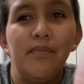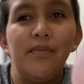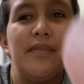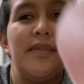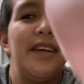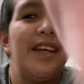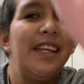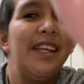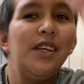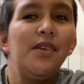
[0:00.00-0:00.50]

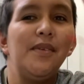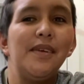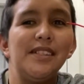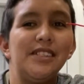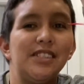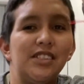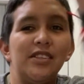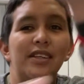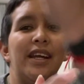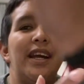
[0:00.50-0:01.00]
Anyway,
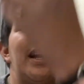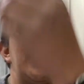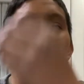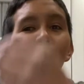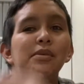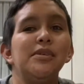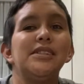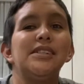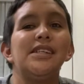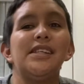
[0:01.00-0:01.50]
so yeah, I
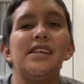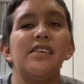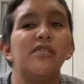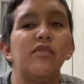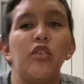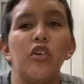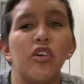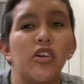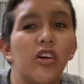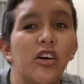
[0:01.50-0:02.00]
was getting
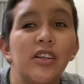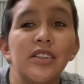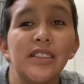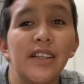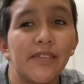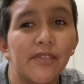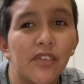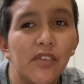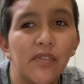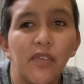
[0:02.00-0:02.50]
phone calls
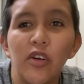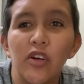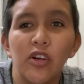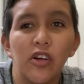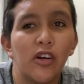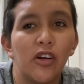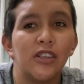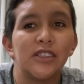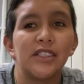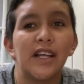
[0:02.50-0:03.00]
after phone
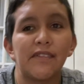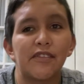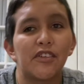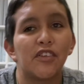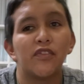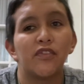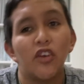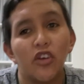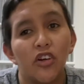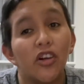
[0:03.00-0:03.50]
calls after
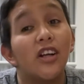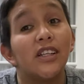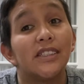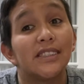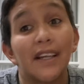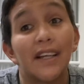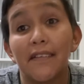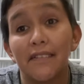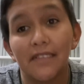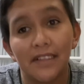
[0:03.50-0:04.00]
phone calls
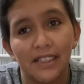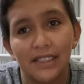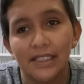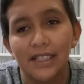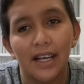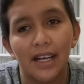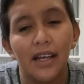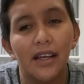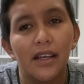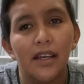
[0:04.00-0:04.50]
of this
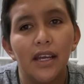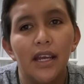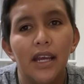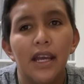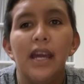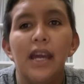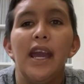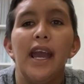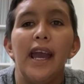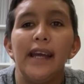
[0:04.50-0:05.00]
guy.
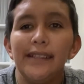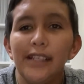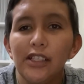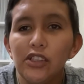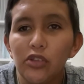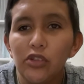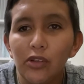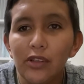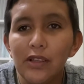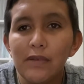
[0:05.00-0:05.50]
And I
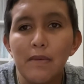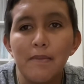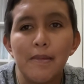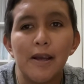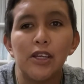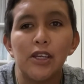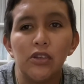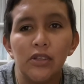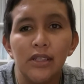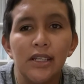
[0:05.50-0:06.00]
told him, I'm
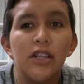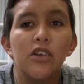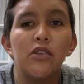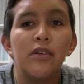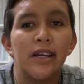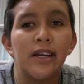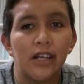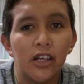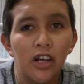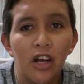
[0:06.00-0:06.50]
like, you need to
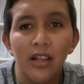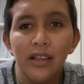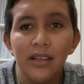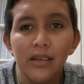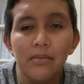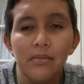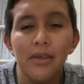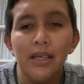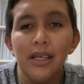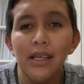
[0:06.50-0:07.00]
quit calling
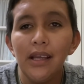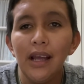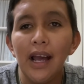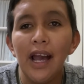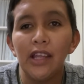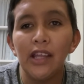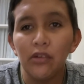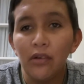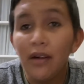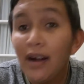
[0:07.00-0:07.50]
me. I
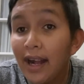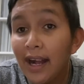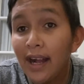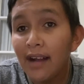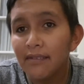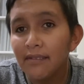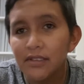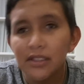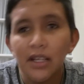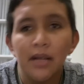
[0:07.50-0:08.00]
don't
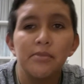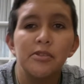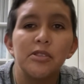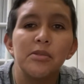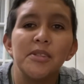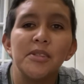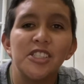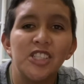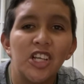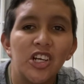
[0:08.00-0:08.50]
have time to be
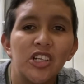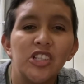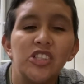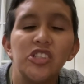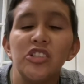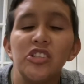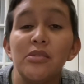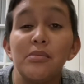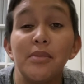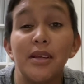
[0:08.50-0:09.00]
talking to
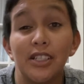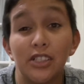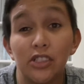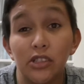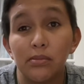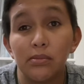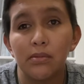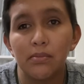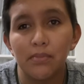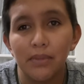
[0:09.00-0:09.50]
you. I'm like
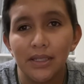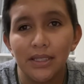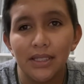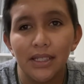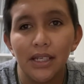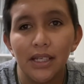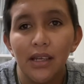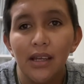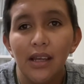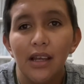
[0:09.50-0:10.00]
super
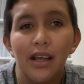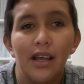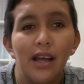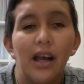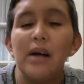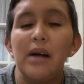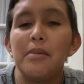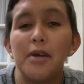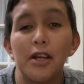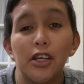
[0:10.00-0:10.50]
busy.
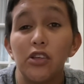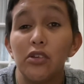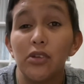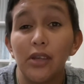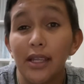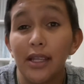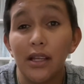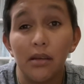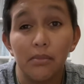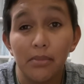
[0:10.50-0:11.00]
I'm like, you
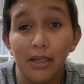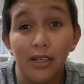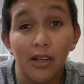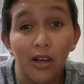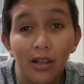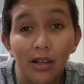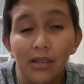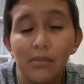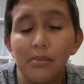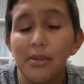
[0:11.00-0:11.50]
cannot be
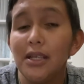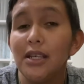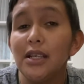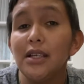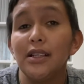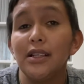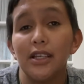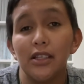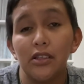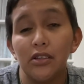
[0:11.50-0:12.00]
calling me.
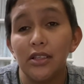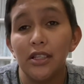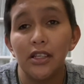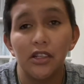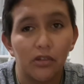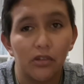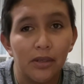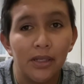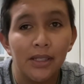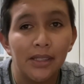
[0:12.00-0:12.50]
Like, you need to
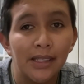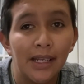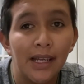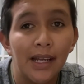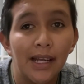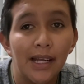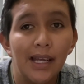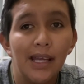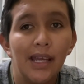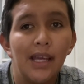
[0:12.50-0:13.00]
quit
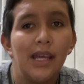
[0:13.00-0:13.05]
that.